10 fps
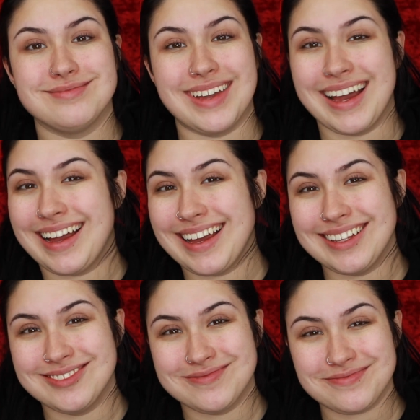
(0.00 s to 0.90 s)
Hi.
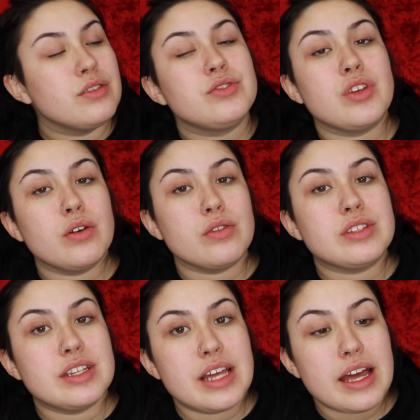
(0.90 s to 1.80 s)
So
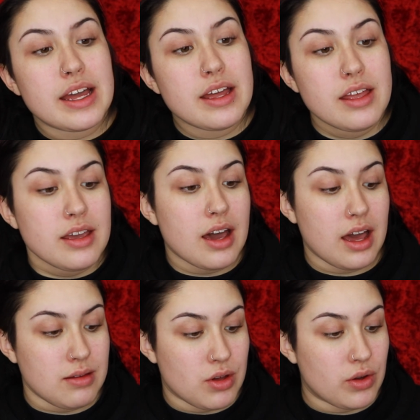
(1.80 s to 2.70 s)
today
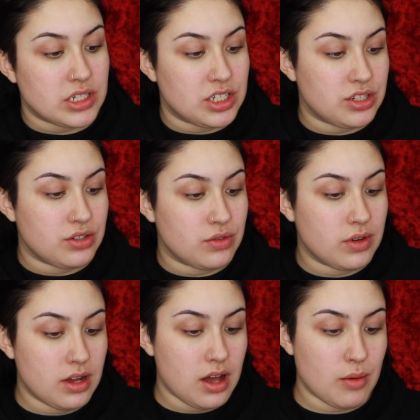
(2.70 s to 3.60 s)
I'm going to
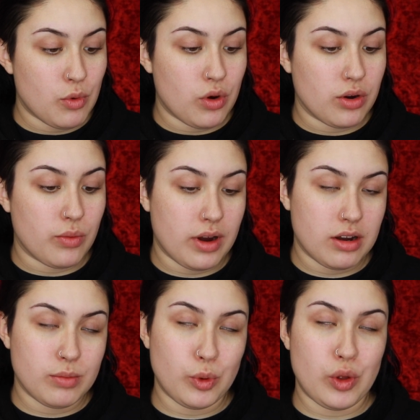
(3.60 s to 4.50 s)
do a more
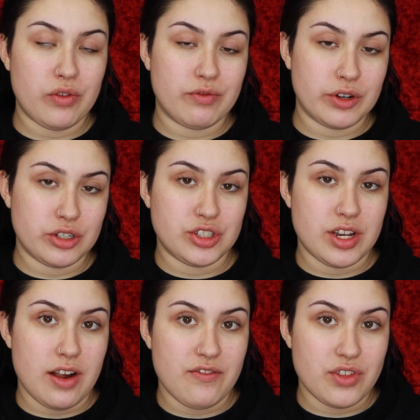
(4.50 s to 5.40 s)
wearable
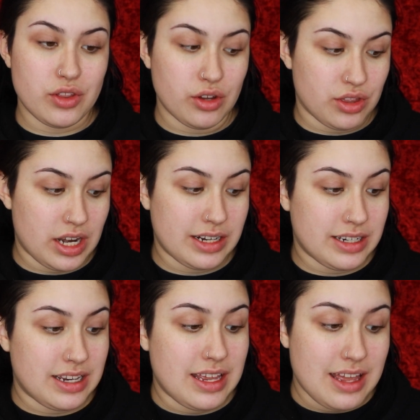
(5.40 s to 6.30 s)
version of the look that I
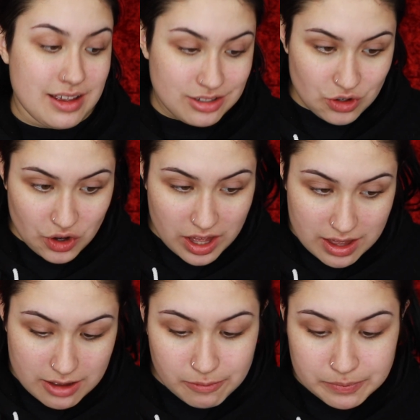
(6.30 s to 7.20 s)
did
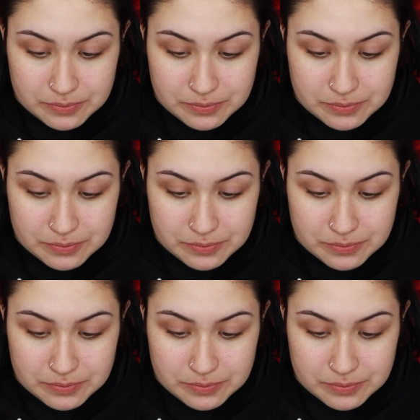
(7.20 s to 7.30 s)
yesterday.